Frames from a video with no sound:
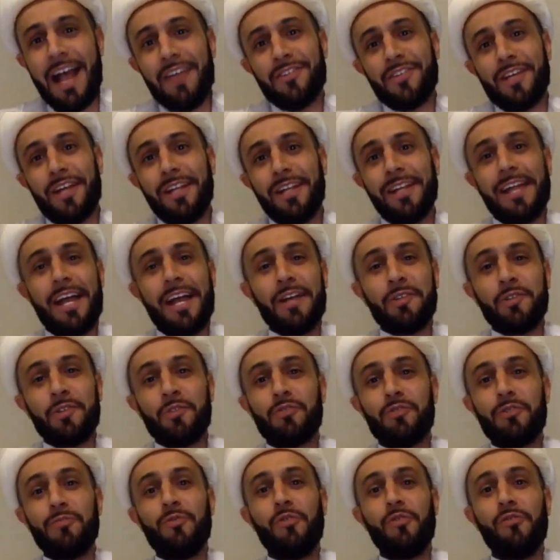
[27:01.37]
ask Allah
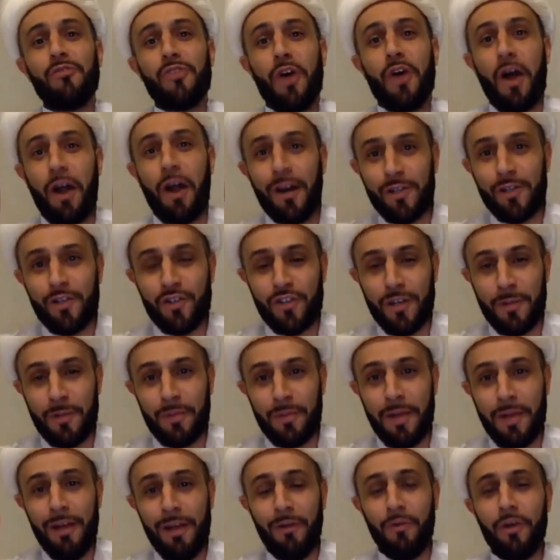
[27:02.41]
to remove the hardship
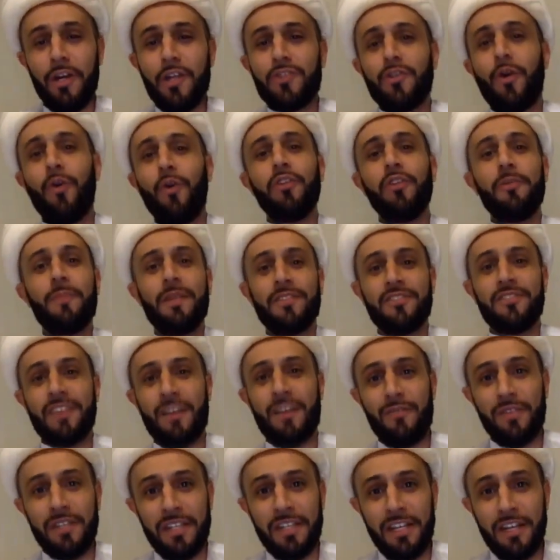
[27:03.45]
when it's only been
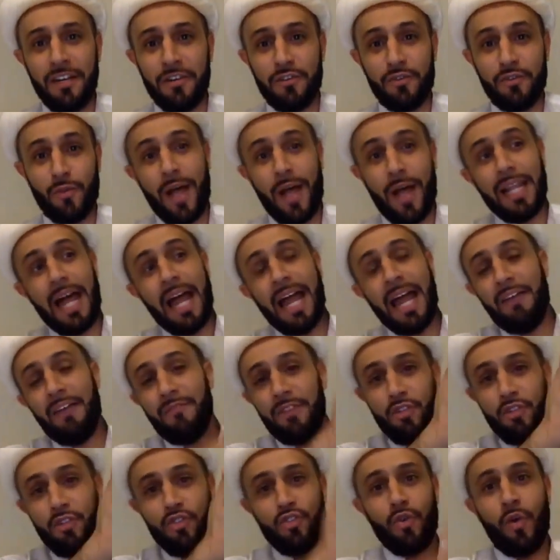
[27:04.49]
seven years while I have
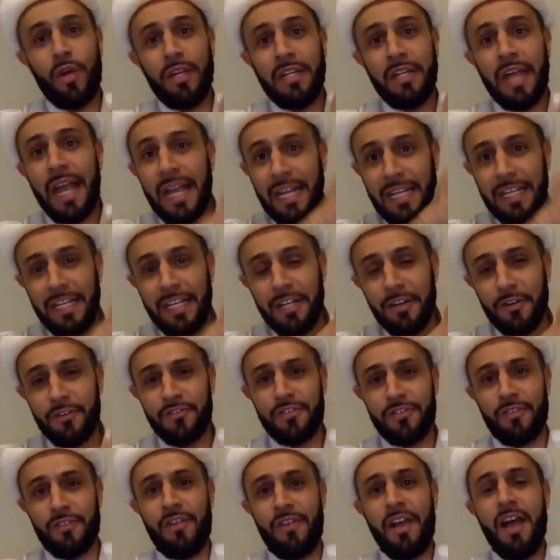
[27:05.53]
enjoyed 80
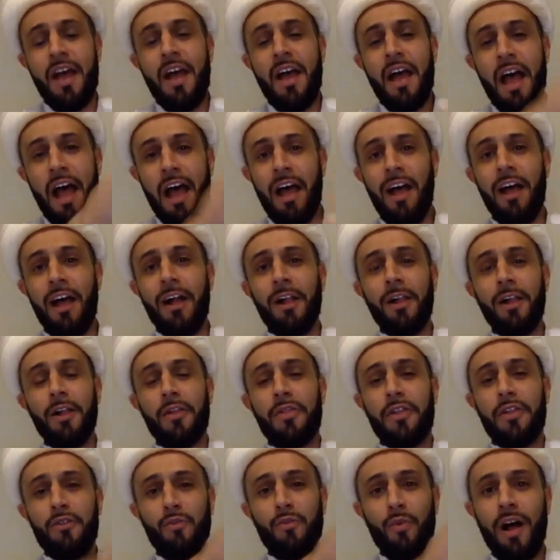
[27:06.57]
years of
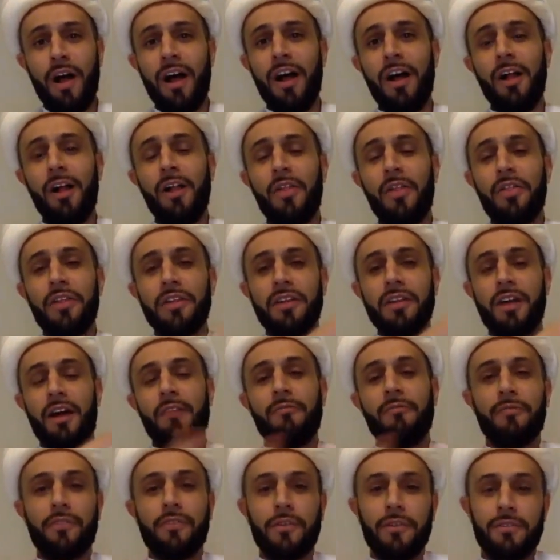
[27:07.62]
health and wealth and
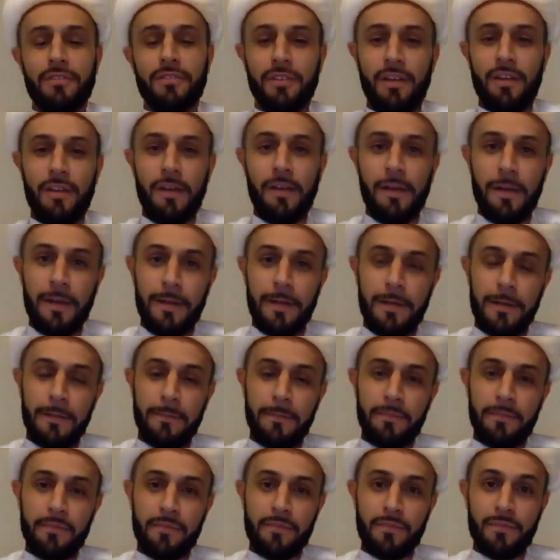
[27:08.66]
comfort.
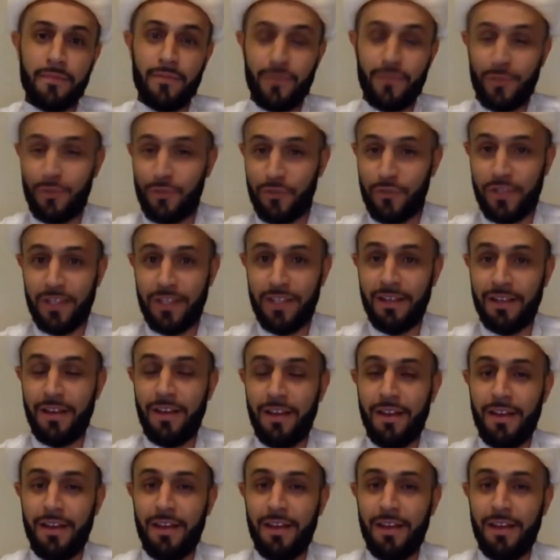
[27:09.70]
You see,